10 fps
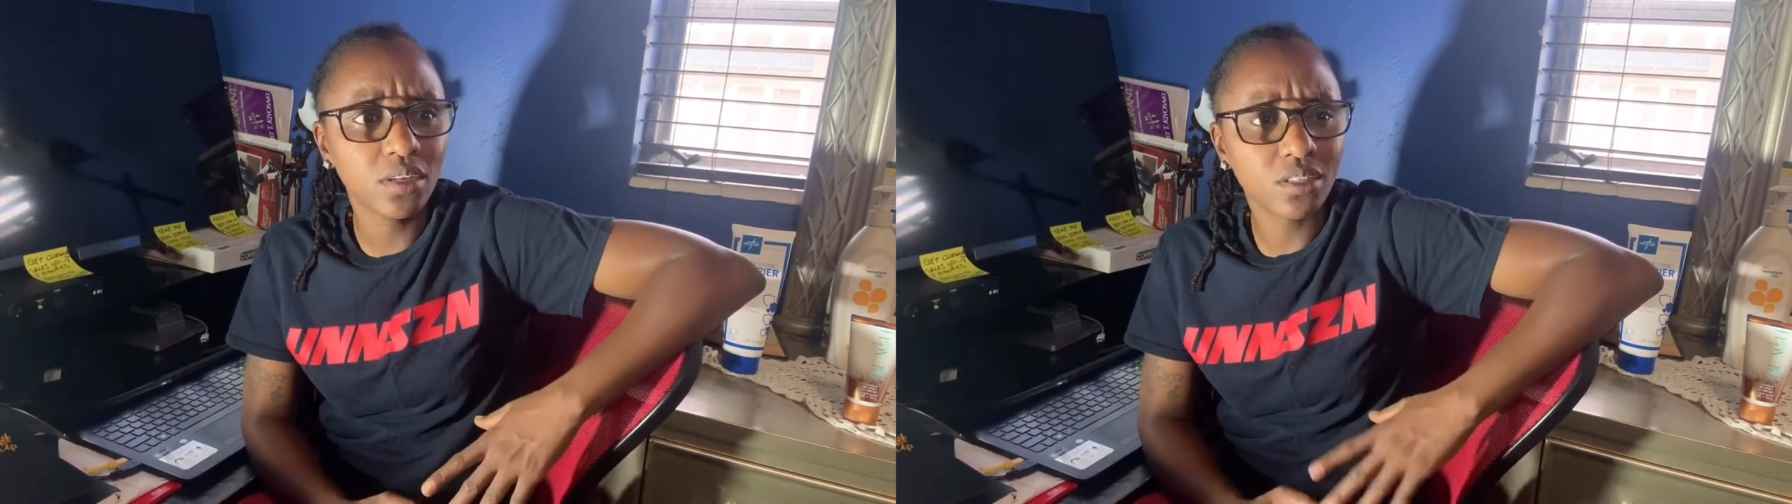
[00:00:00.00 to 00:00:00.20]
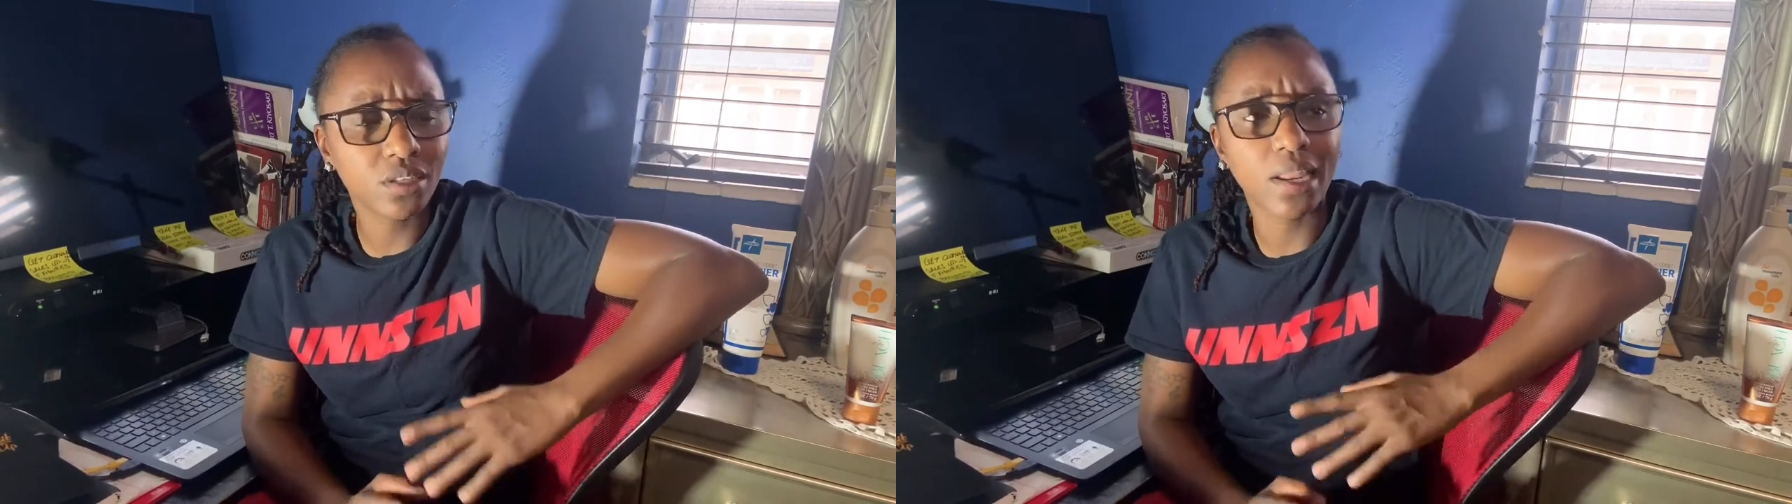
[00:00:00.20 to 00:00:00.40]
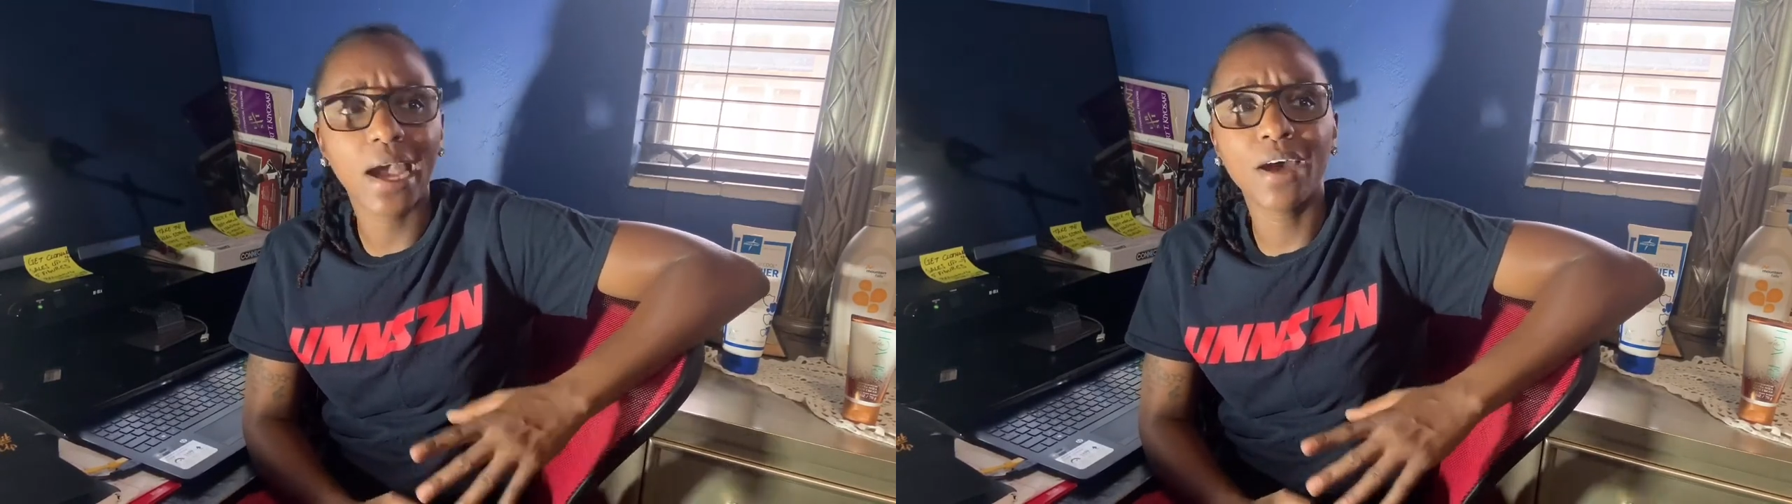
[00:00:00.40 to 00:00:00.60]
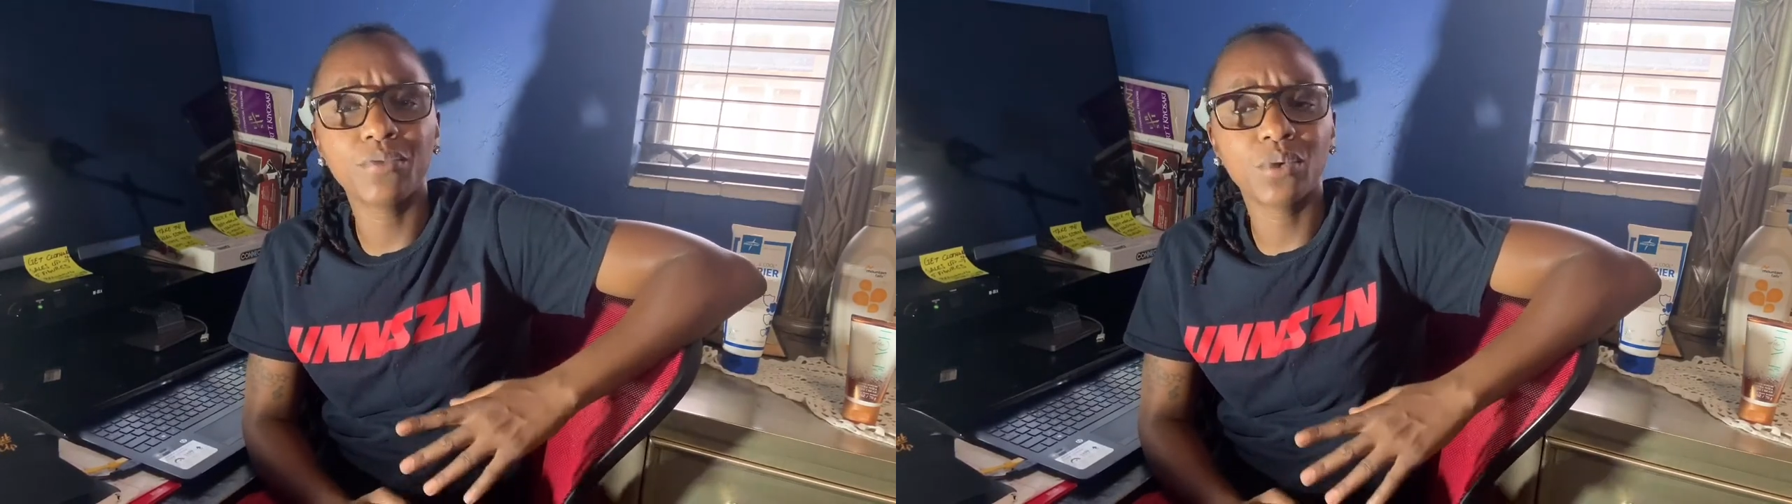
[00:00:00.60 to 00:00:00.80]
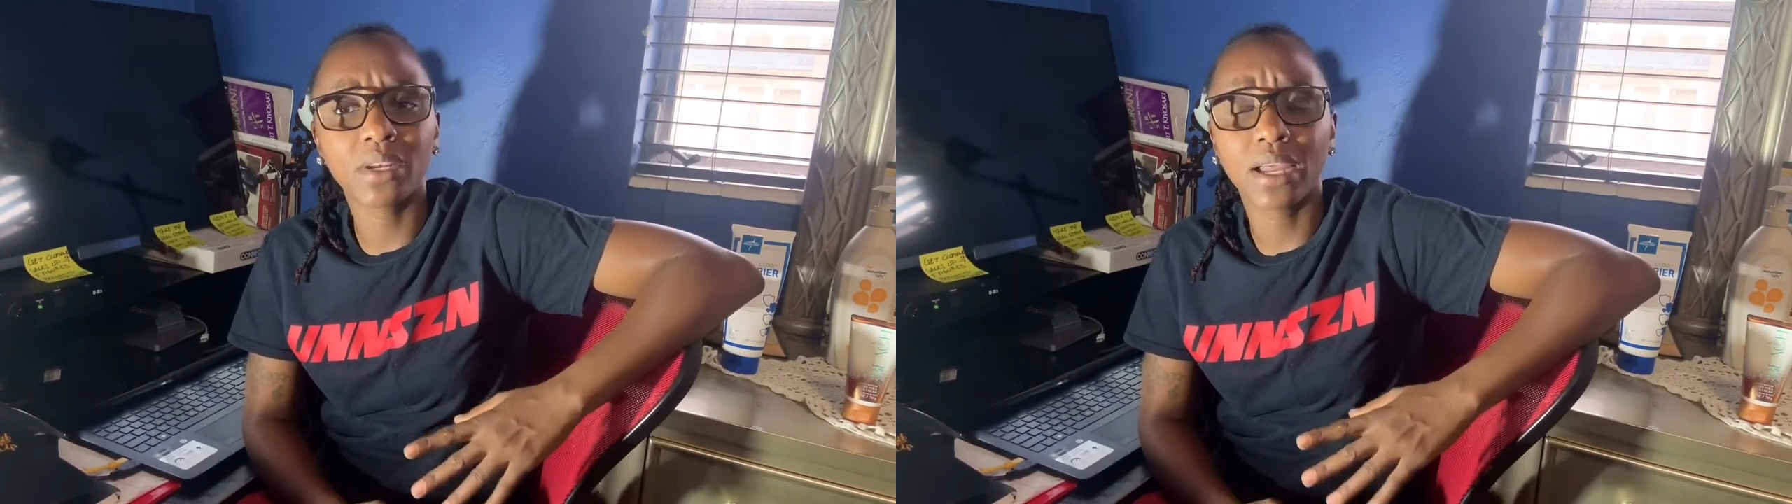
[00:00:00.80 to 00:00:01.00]
should
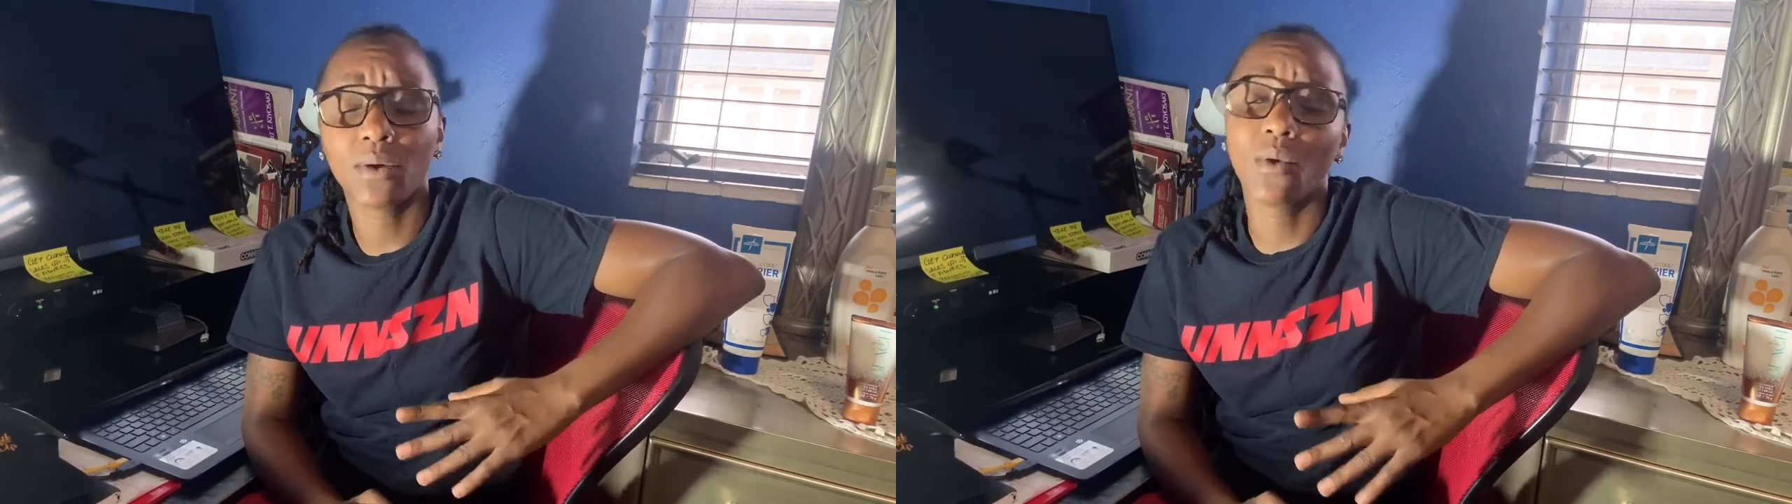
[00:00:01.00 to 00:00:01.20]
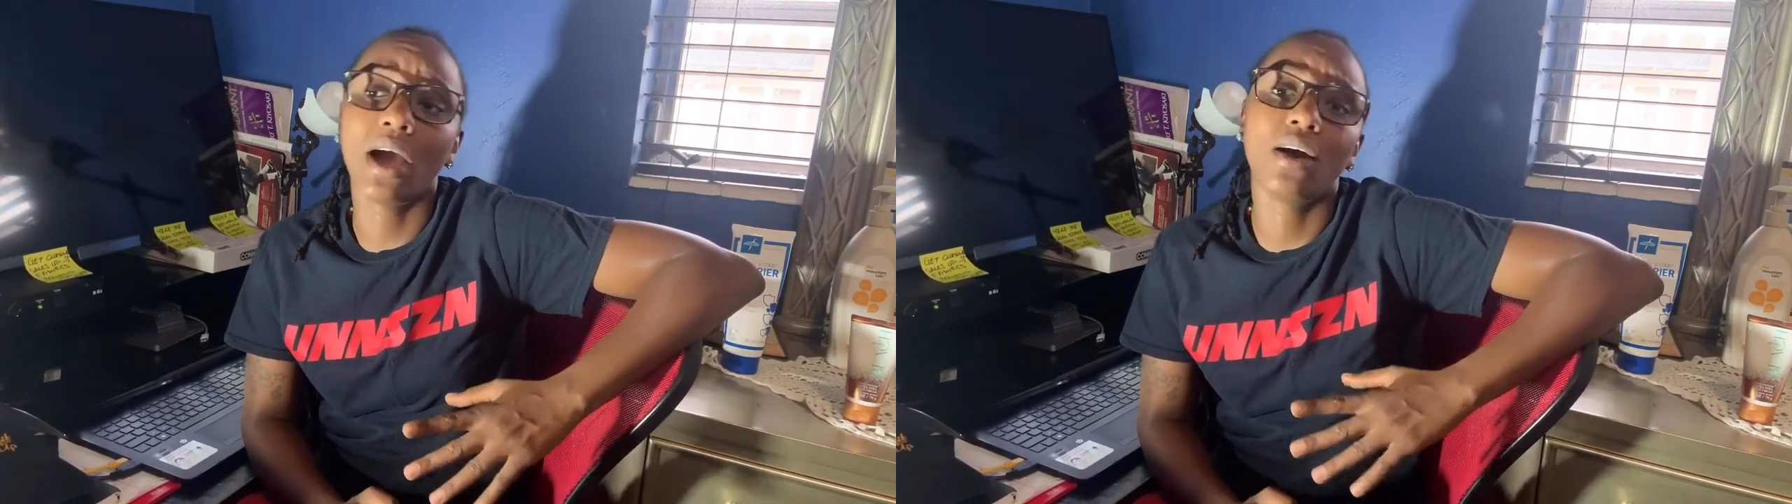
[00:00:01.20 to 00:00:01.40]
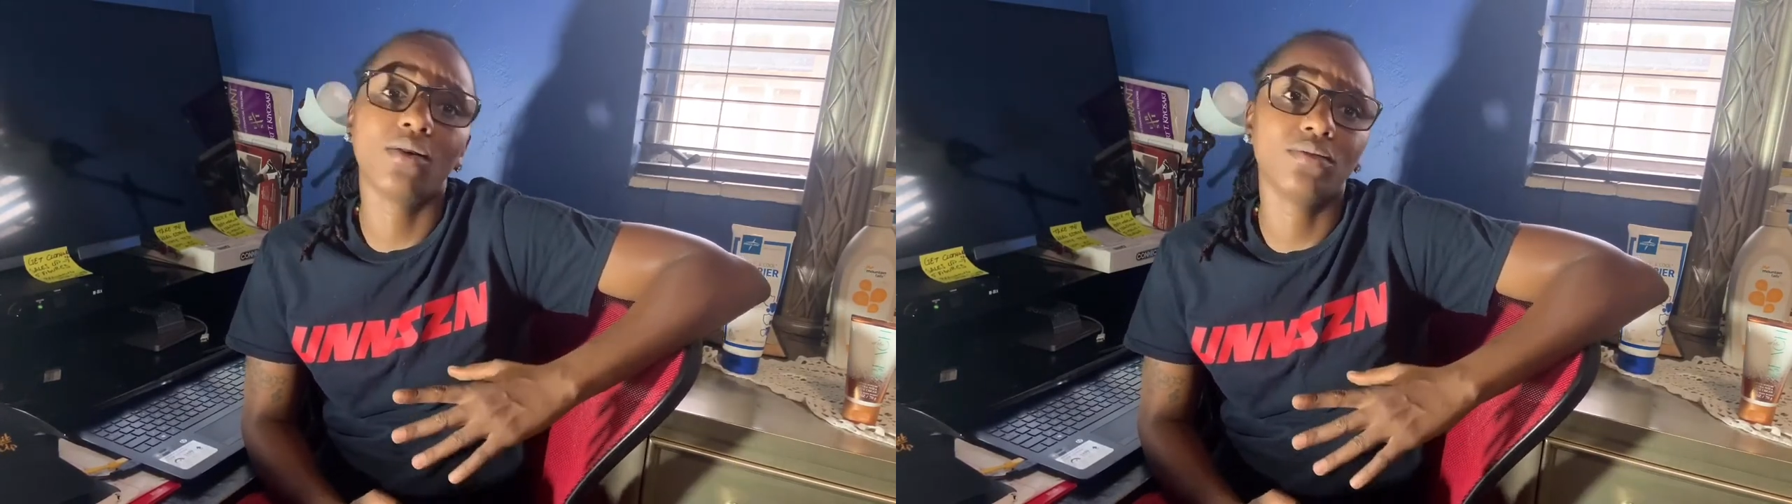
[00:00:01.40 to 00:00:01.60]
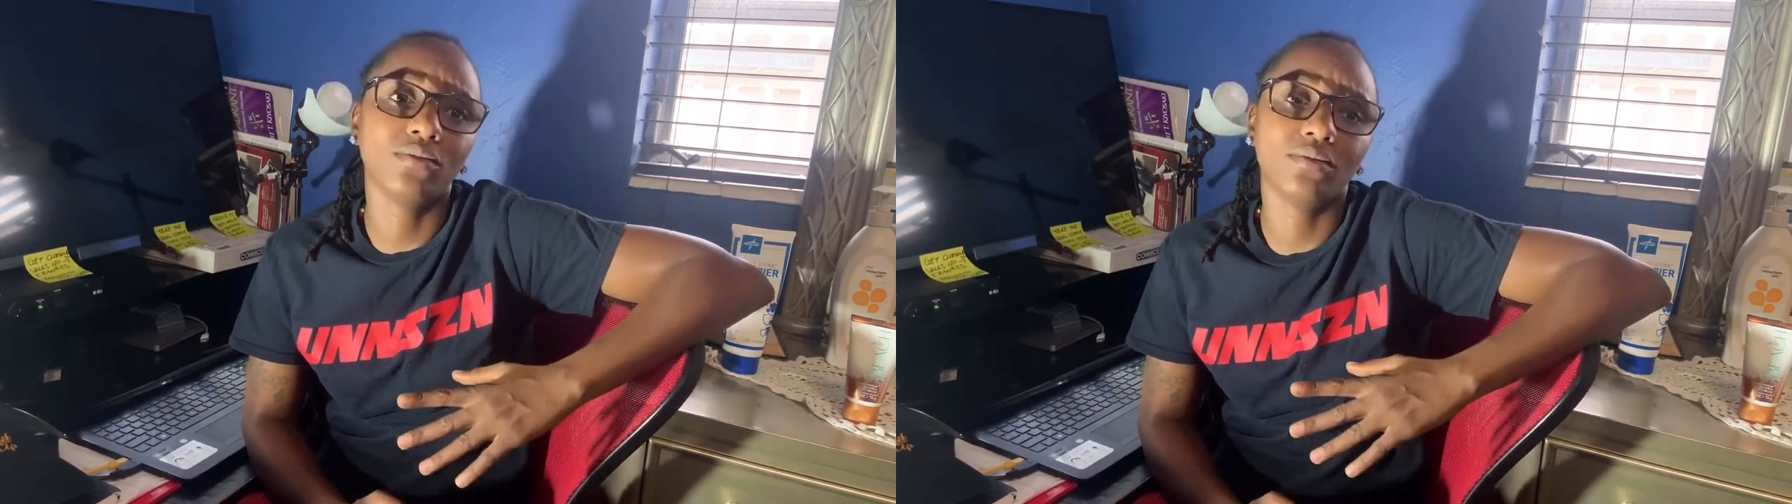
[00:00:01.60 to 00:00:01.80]
have you like, wow,